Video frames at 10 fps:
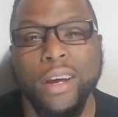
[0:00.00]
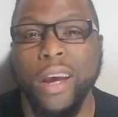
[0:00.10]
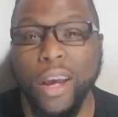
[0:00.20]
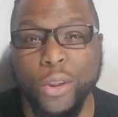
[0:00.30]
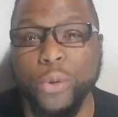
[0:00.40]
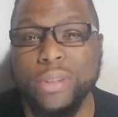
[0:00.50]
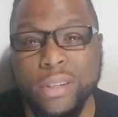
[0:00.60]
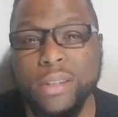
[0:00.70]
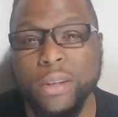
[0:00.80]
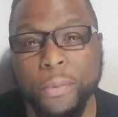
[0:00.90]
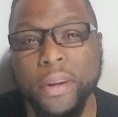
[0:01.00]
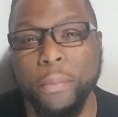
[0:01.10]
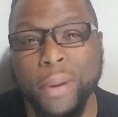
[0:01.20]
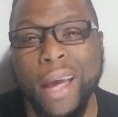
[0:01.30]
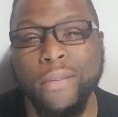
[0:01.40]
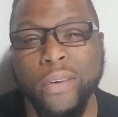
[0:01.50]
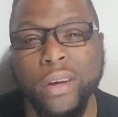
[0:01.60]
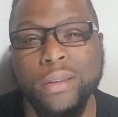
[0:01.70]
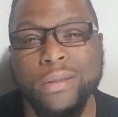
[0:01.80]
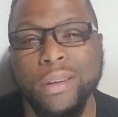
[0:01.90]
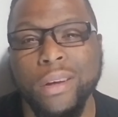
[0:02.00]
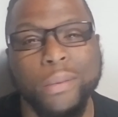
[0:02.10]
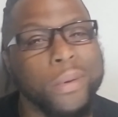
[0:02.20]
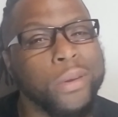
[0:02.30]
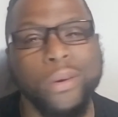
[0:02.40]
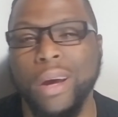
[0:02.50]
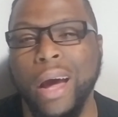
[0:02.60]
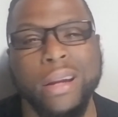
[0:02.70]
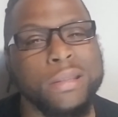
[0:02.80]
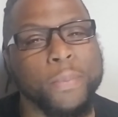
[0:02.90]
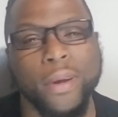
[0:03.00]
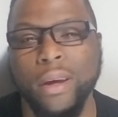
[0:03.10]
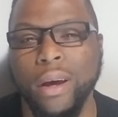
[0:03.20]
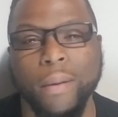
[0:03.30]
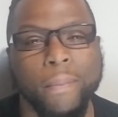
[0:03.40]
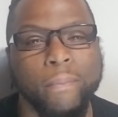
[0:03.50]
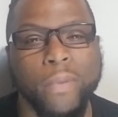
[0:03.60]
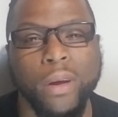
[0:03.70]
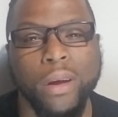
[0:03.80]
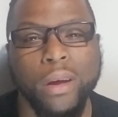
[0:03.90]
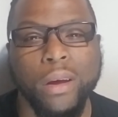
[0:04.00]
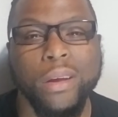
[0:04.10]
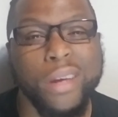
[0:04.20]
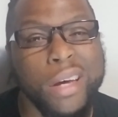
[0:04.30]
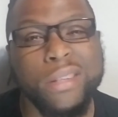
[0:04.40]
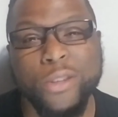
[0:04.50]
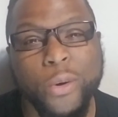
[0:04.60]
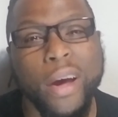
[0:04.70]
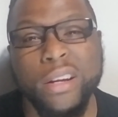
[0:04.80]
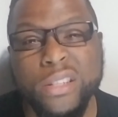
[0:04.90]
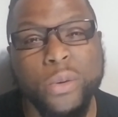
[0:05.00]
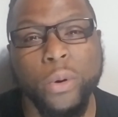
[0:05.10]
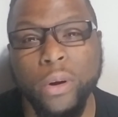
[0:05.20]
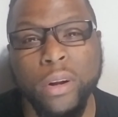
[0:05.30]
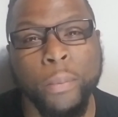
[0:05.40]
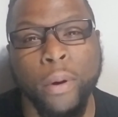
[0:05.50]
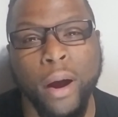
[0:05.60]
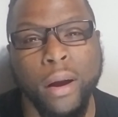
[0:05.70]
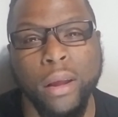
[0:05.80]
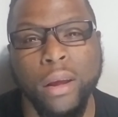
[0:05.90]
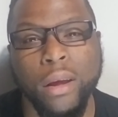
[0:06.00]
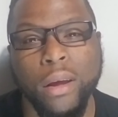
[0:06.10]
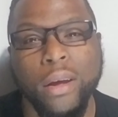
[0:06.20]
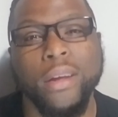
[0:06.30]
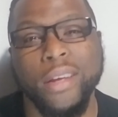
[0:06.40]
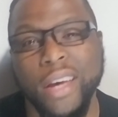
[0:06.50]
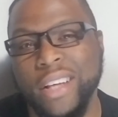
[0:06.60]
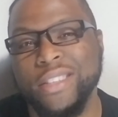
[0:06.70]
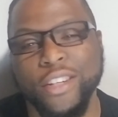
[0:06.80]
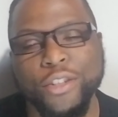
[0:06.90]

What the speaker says: and you see someone in blackface, then you gotta speak up. Yes, you're at a sorority party. Yes, they're